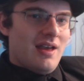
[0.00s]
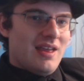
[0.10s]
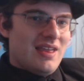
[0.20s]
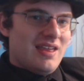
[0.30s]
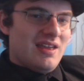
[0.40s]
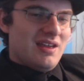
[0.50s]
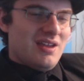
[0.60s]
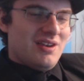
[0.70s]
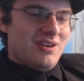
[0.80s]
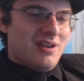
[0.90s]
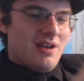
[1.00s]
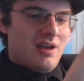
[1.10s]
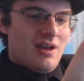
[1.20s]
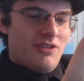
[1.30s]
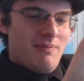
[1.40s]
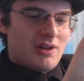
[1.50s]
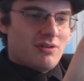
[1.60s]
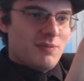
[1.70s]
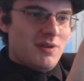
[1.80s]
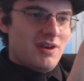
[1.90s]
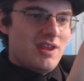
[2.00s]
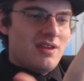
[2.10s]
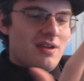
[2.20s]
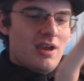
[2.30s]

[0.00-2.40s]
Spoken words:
in the medical community.